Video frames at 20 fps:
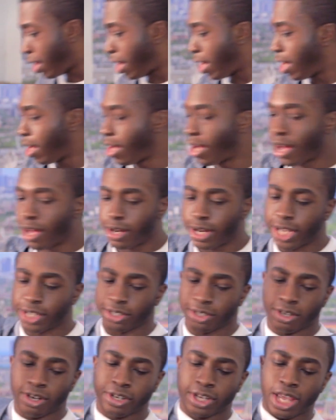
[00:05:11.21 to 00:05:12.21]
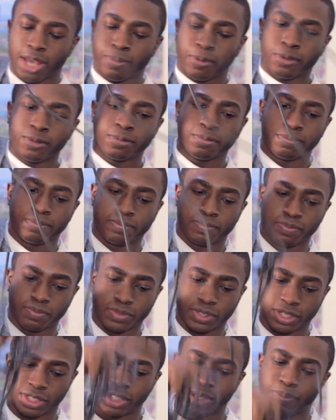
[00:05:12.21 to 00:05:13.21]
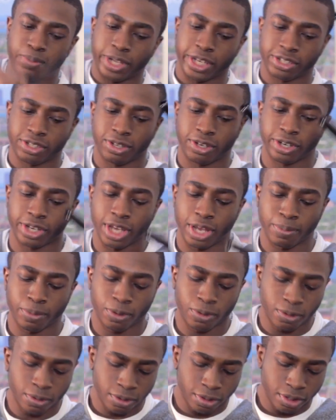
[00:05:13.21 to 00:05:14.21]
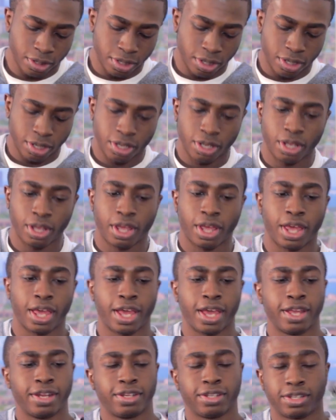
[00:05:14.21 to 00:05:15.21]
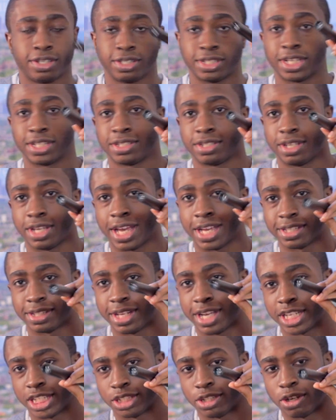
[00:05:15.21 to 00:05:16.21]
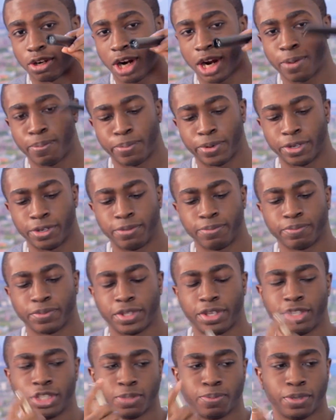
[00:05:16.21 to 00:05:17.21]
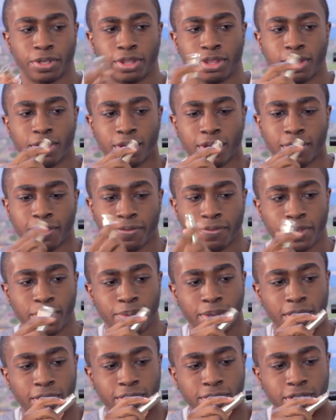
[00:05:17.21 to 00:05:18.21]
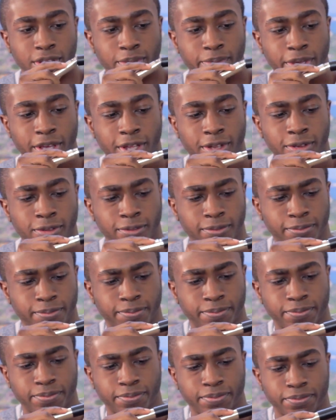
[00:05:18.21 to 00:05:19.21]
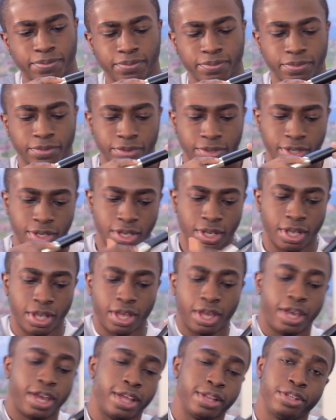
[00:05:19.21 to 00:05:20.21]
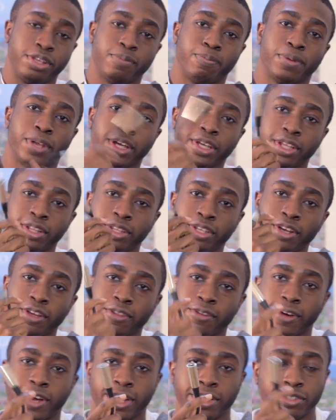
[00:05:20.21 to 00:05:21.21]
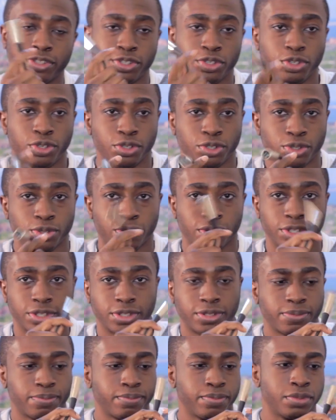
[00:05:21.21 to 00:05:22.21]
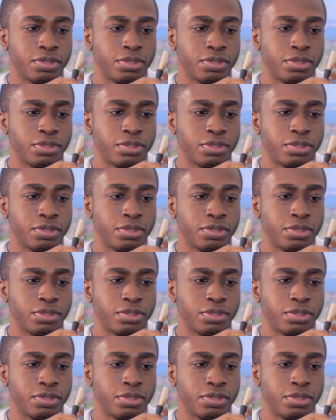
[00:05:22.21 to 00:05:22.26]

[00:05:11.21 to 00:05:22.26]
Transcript: I got an XLR cable, simple XLR cable, and because it has an XLR output, you just put the female to the male, and then you plug in the other end to your source.